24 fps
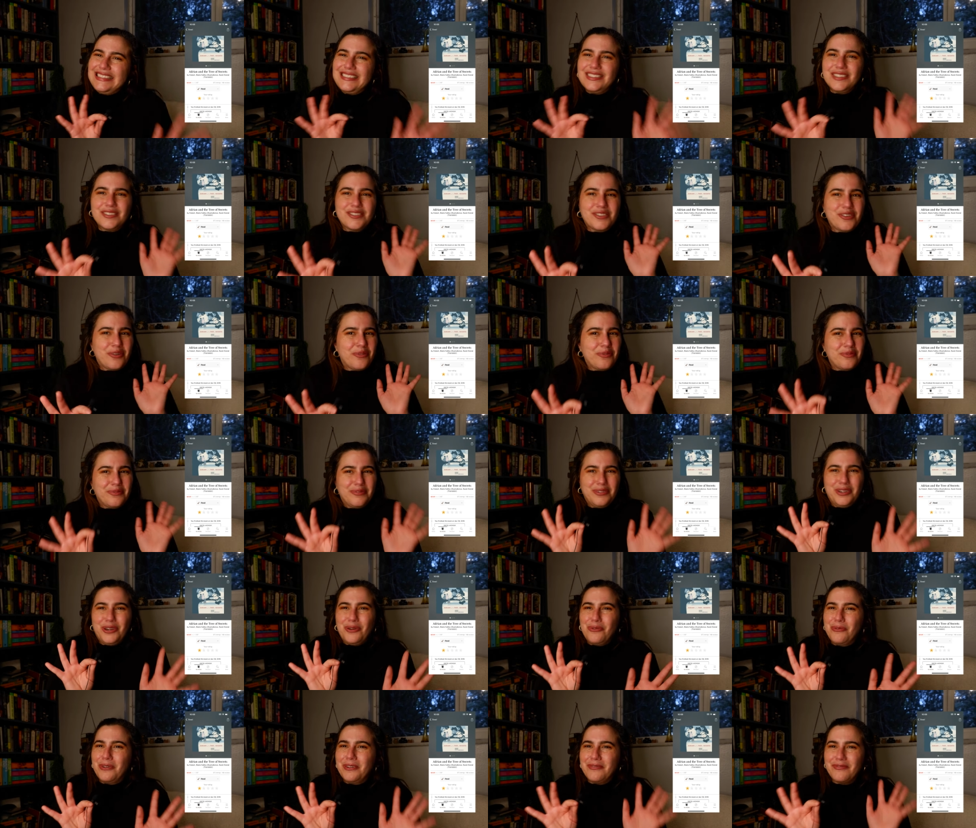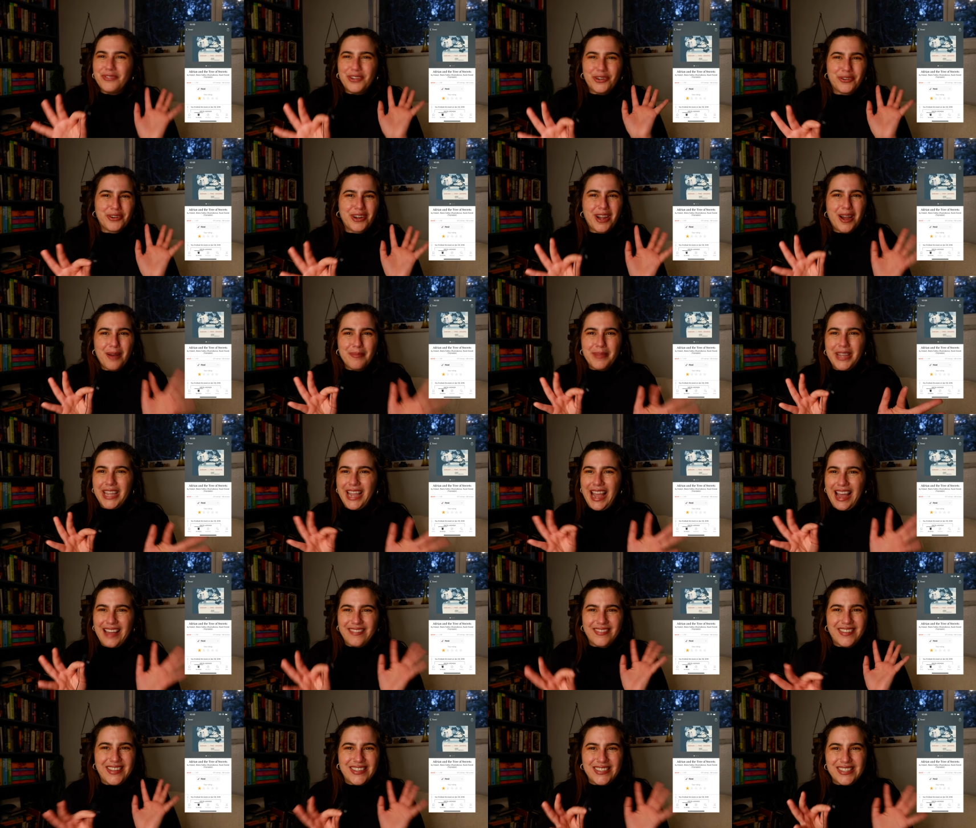I just don't know if you're coming
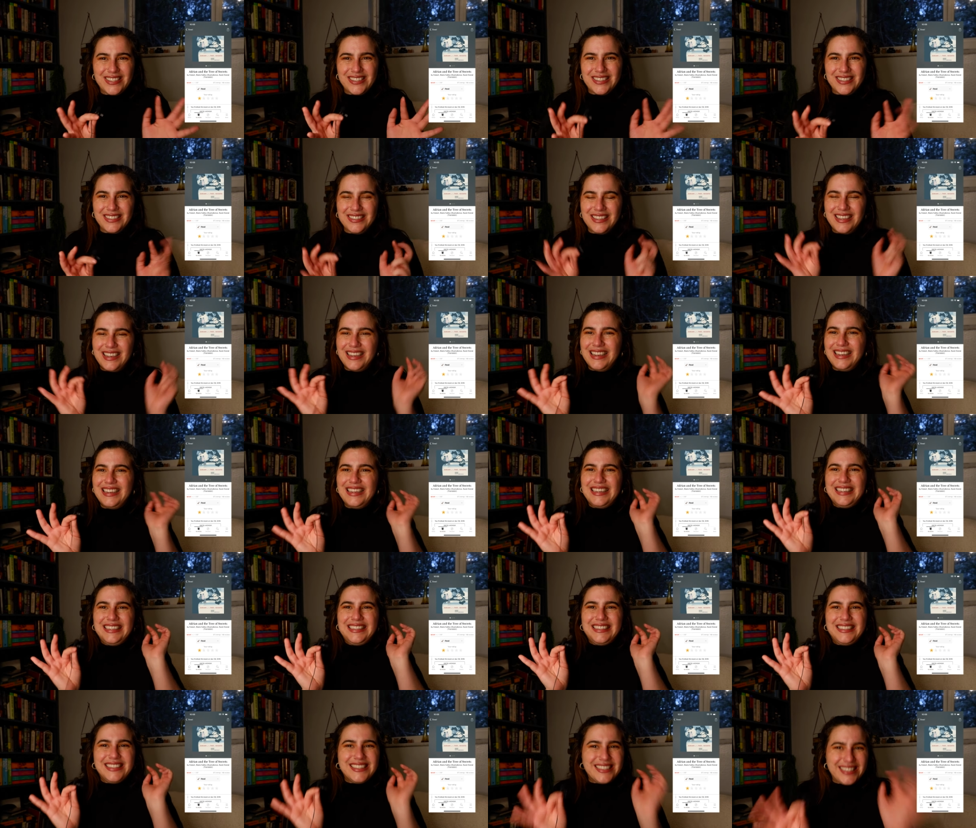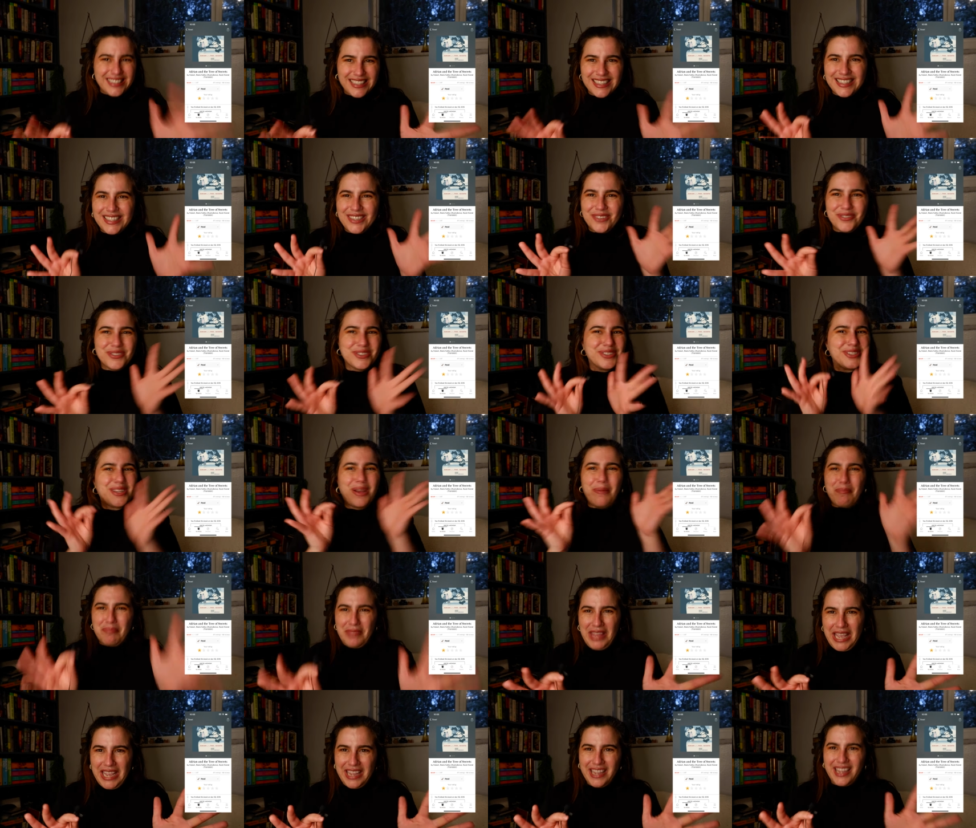at this. There was
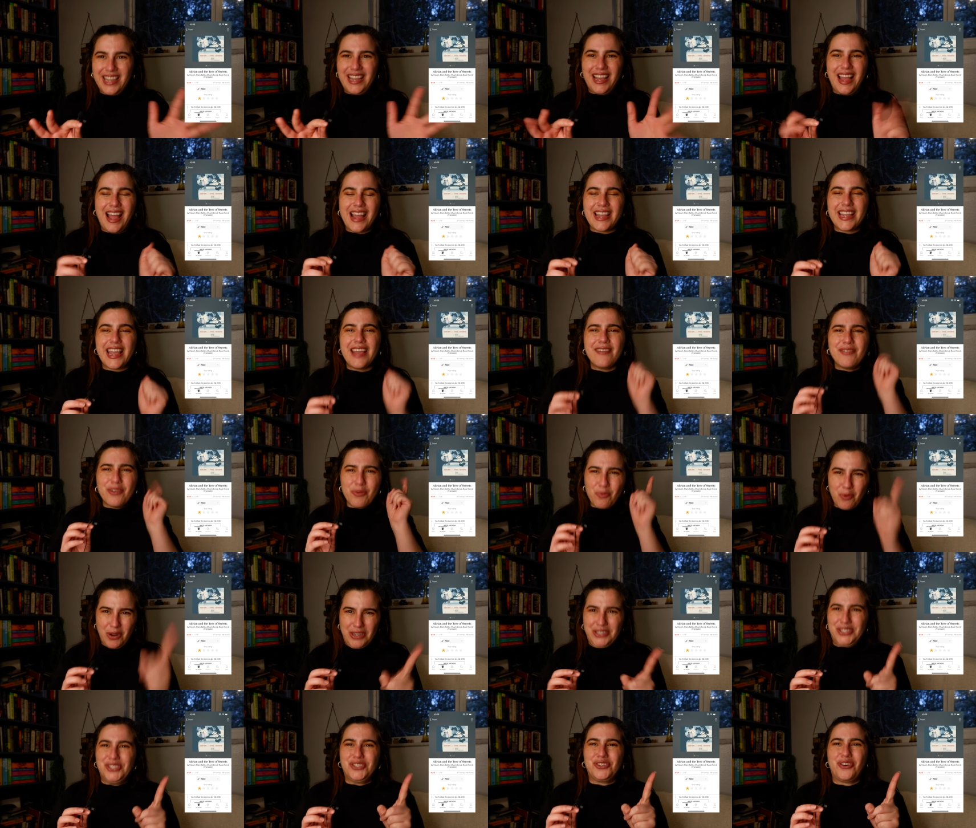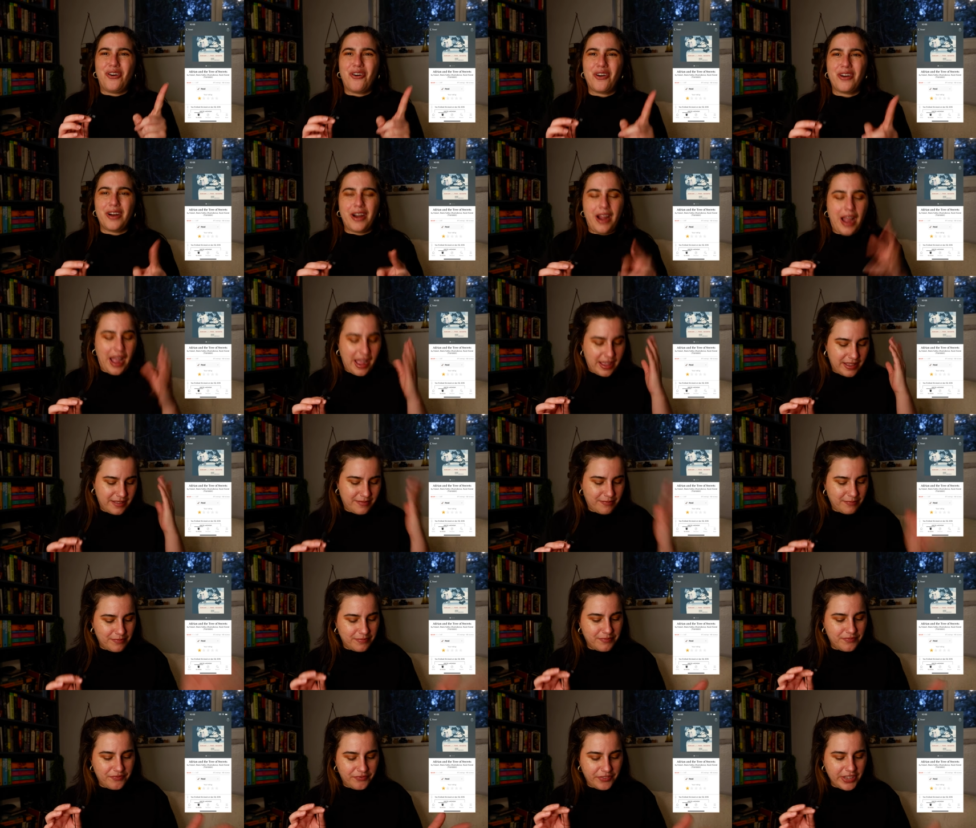something. I gave it 1 star.
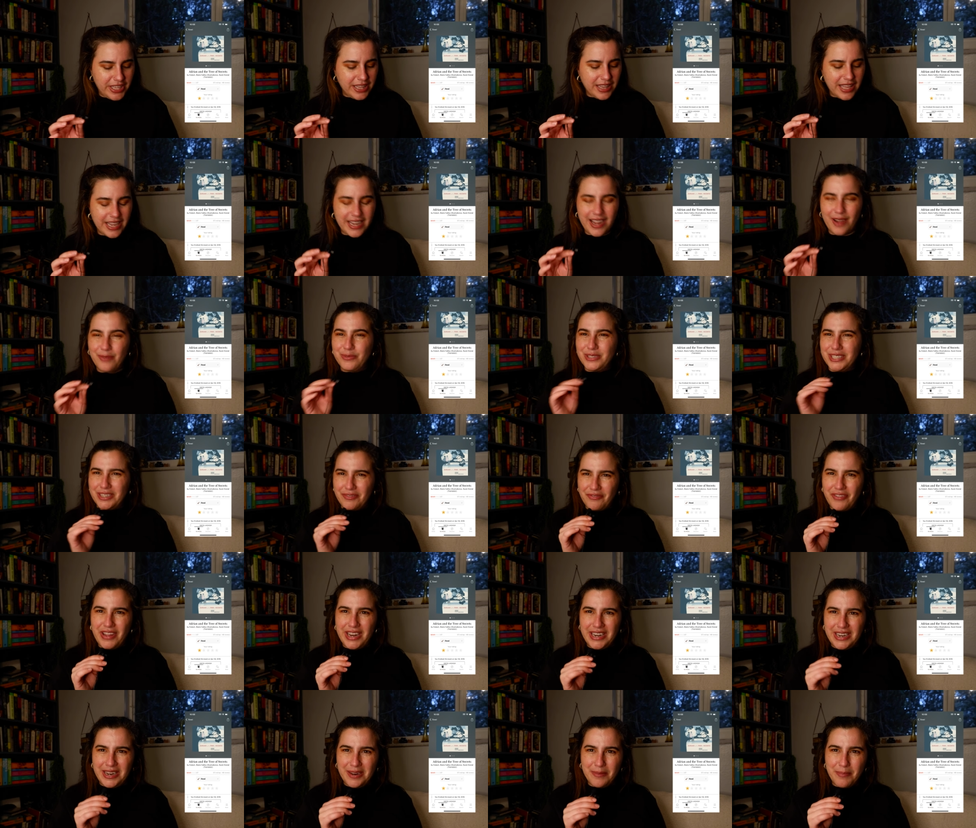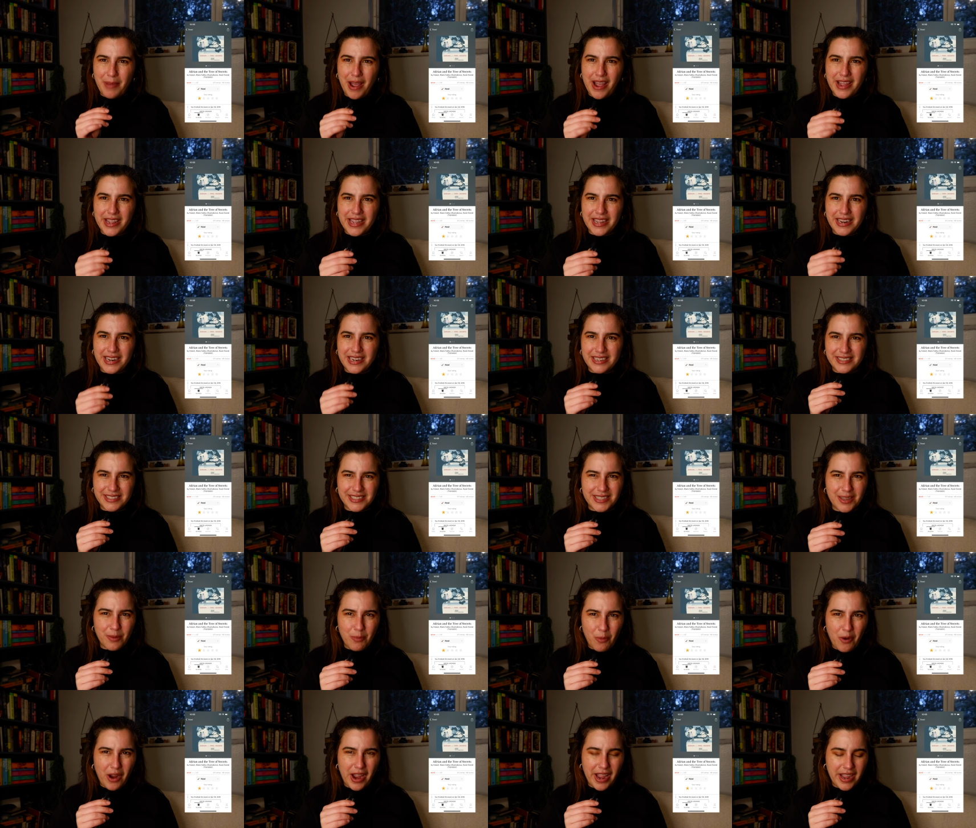I feel like I was offended by it in
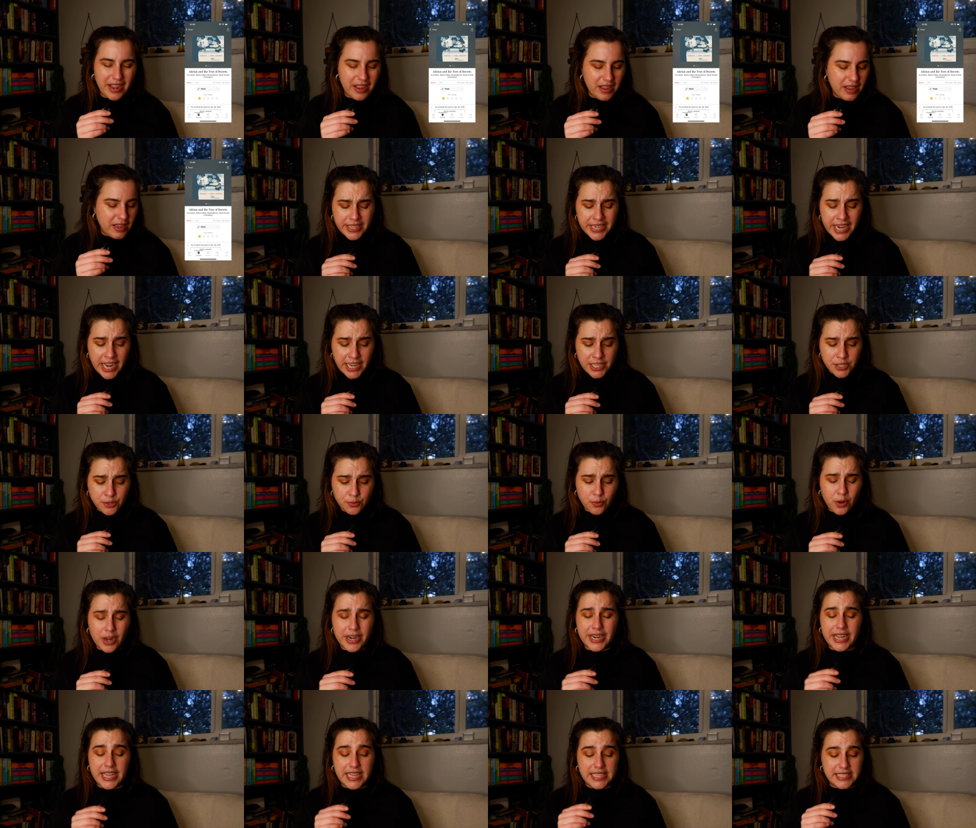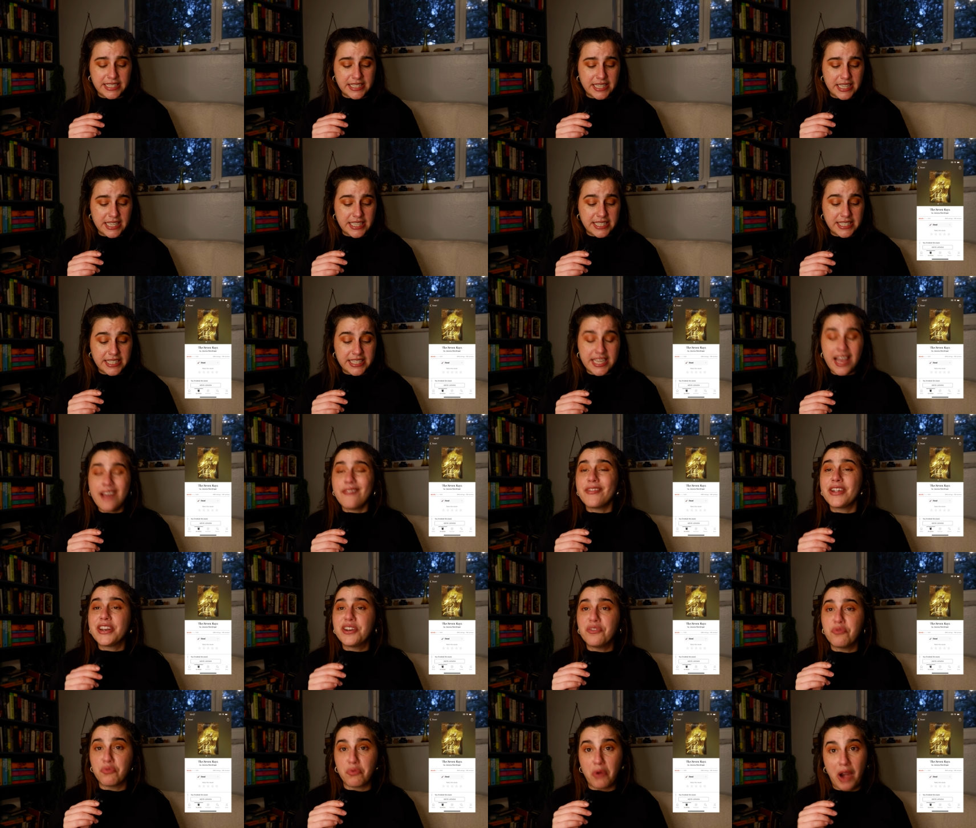some way. The next one is The
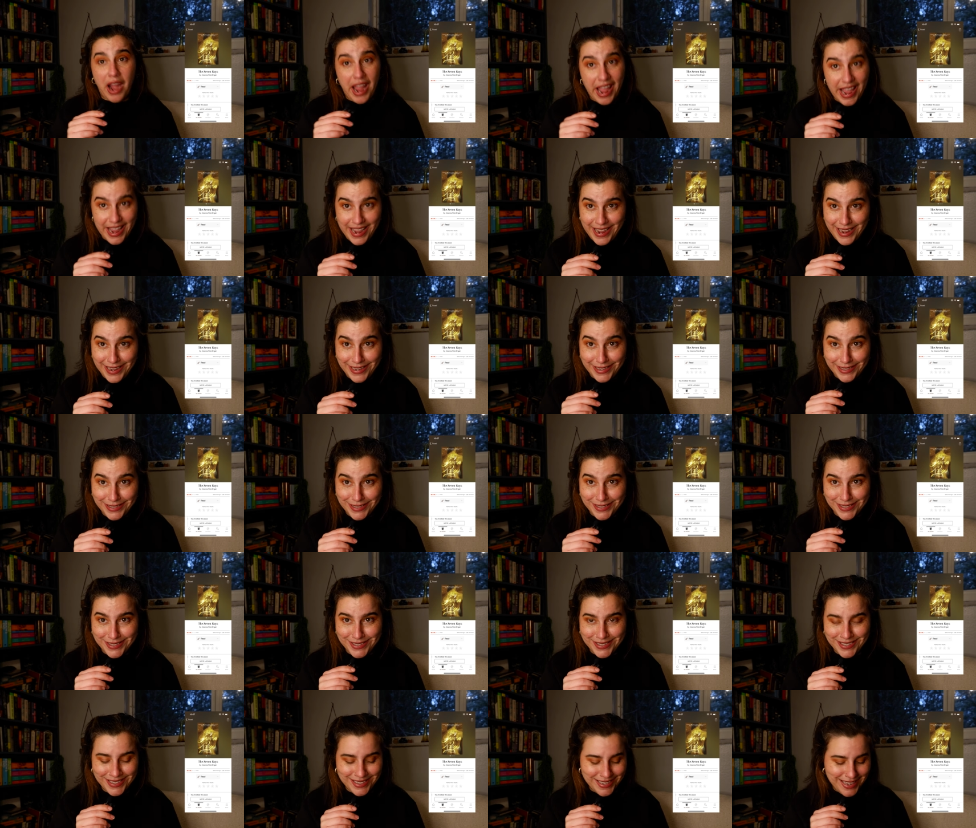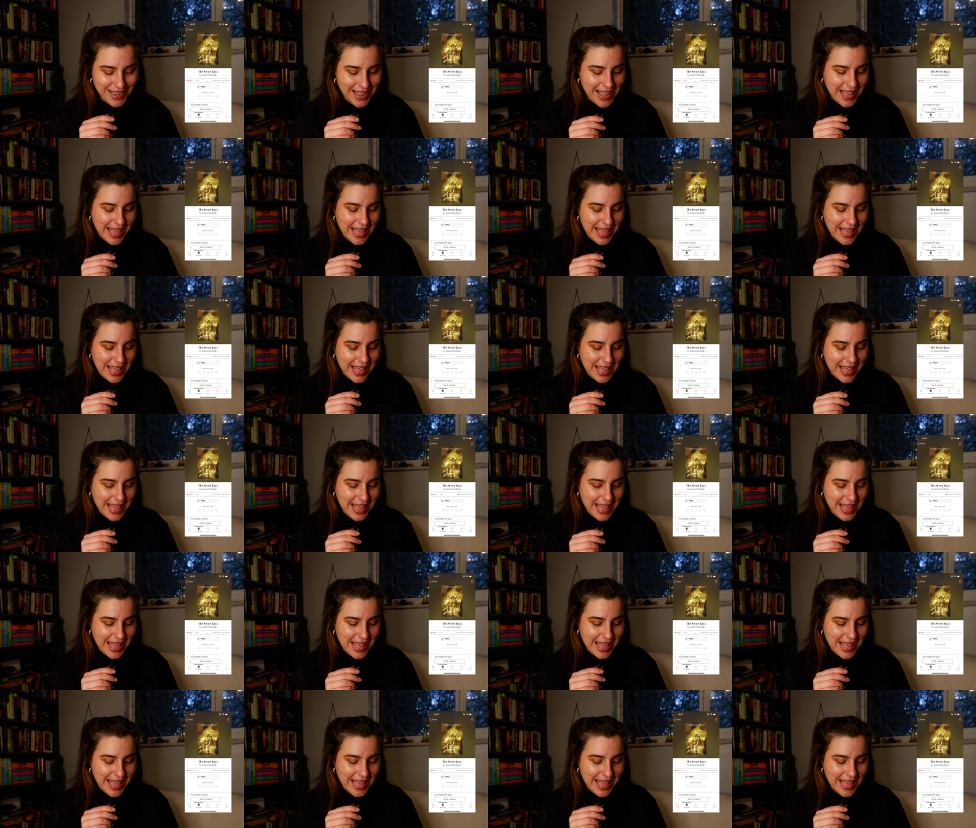Seven Rays.